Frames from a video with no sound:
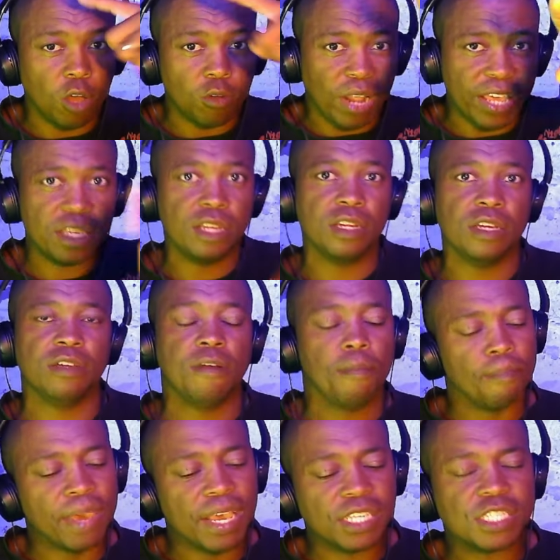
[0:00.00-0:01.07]
And don't die
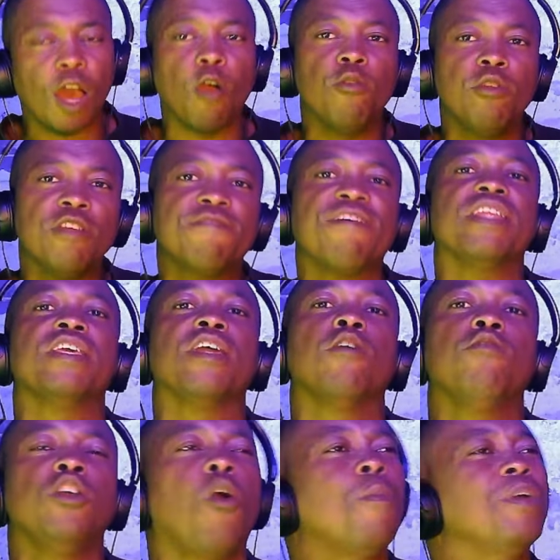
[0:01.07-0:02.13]
ene. Mense hou nie
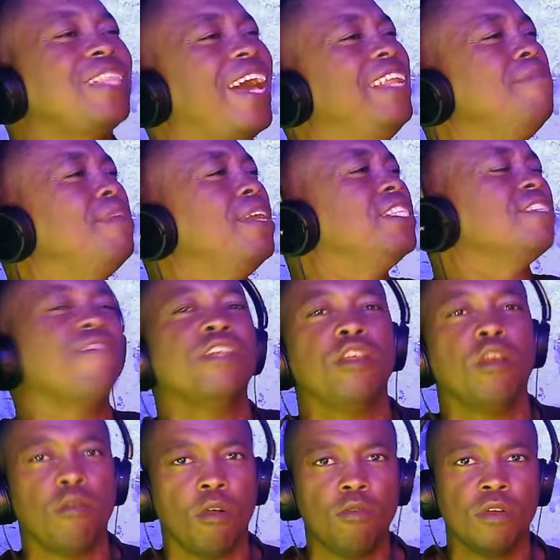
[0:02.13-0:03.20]
van jou nie, omdat ander mense
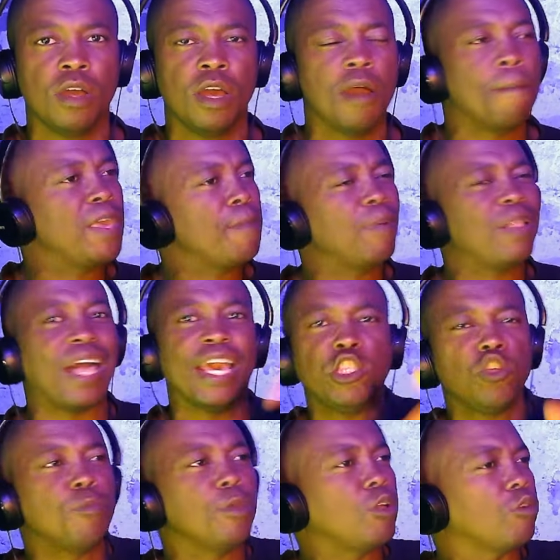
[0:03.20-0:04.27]
van jou hou. People
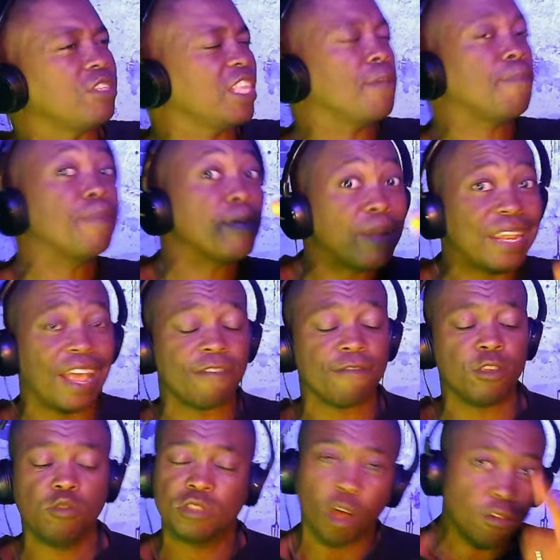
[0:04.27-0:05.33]
hate you because other people
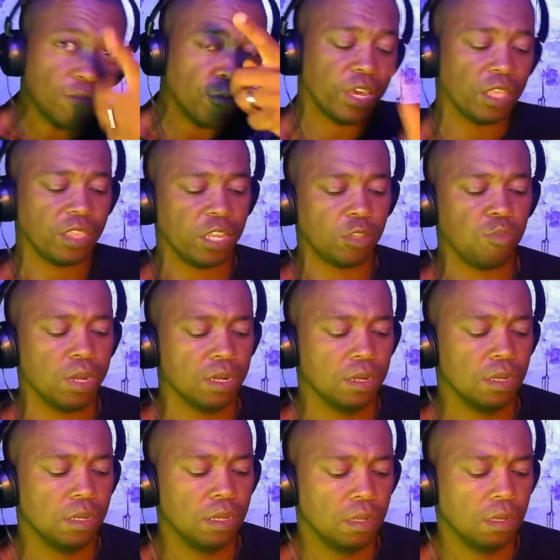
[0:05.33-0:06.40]
love you. Don't forget that
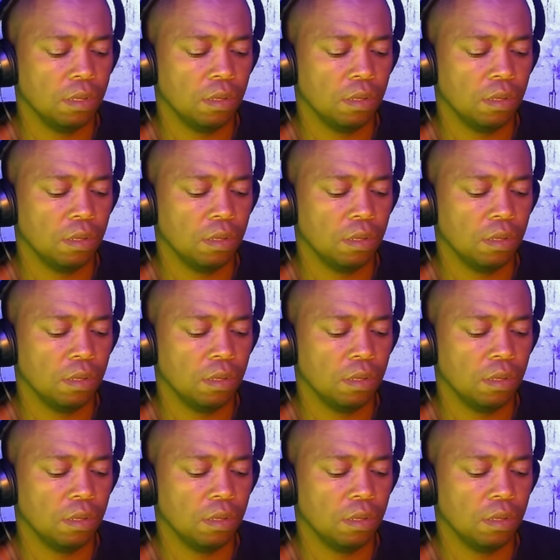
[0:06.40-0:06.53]
one.